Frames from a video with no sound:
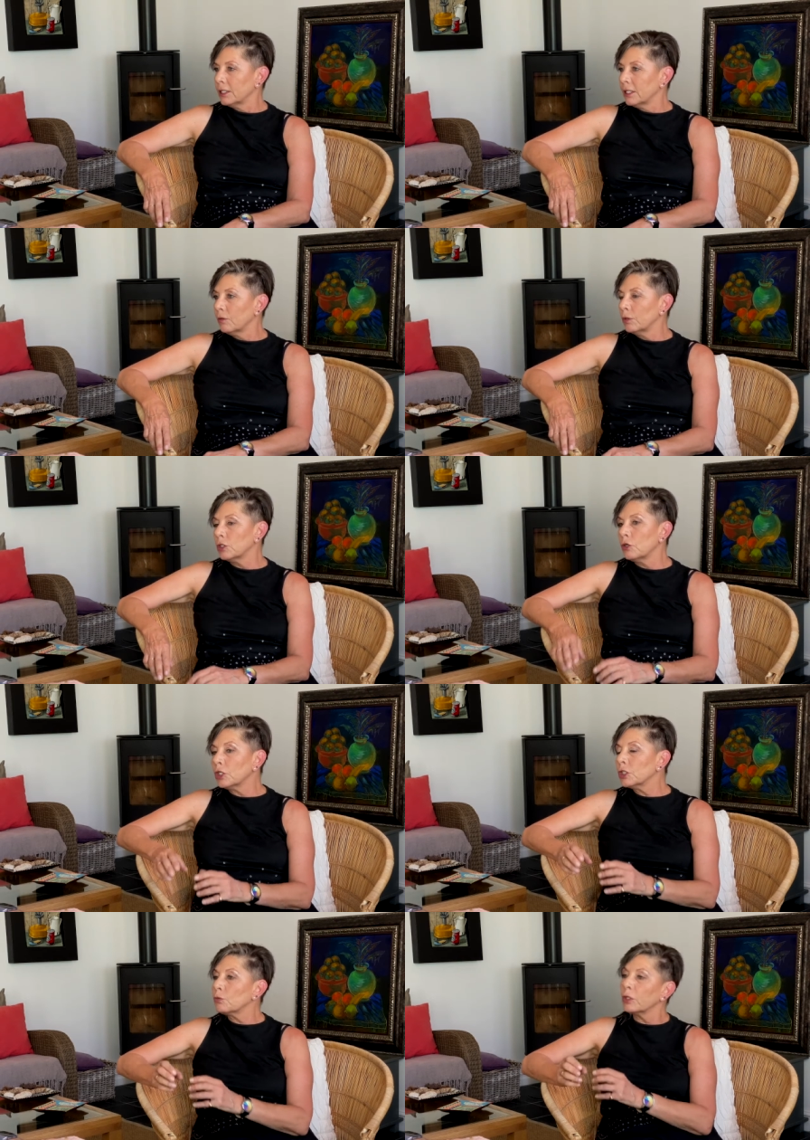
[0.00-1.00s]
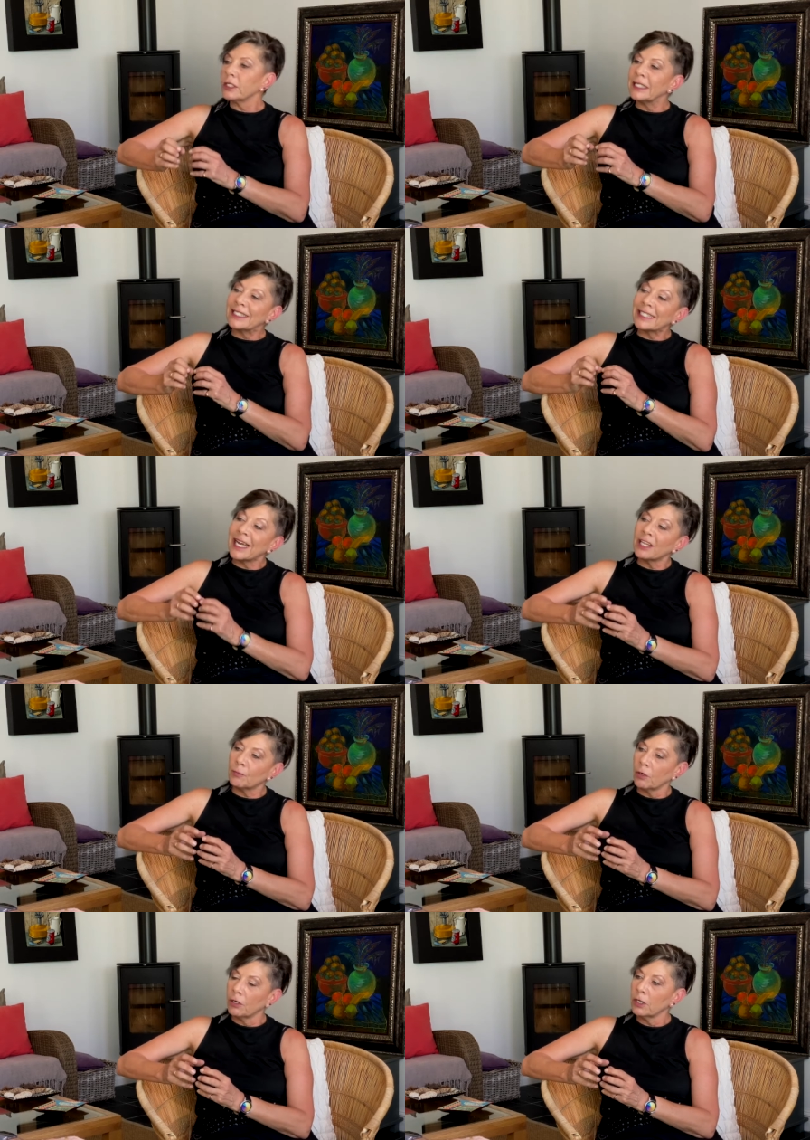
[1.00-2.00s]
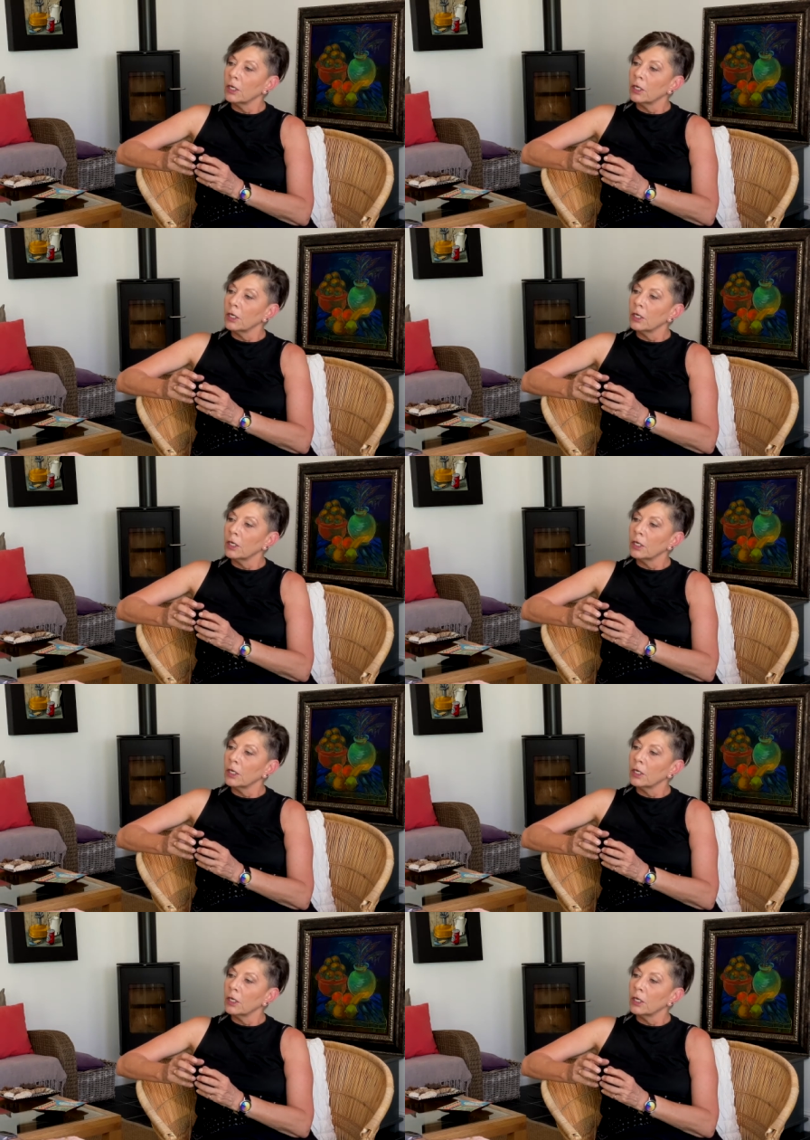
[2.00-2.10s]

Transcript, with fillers: In other words, not just what's inside the plant,